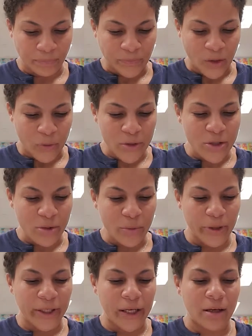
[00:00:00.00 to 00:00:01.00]
we're still
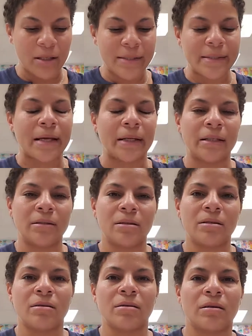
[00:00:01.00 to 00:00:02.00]
working on
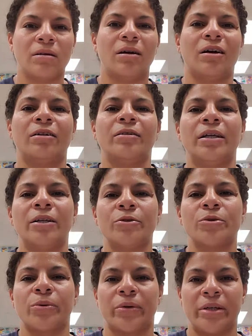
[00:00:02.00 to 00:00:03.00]
settings in the
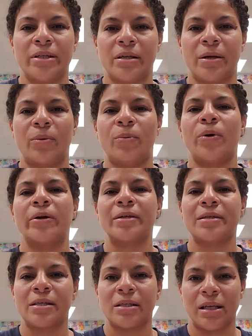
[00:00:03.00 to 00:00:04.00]
stories, like where
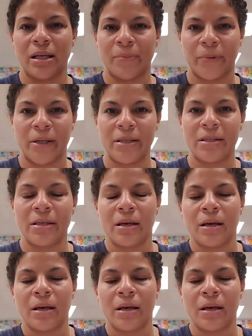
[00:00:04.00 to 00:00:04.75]
does this take place.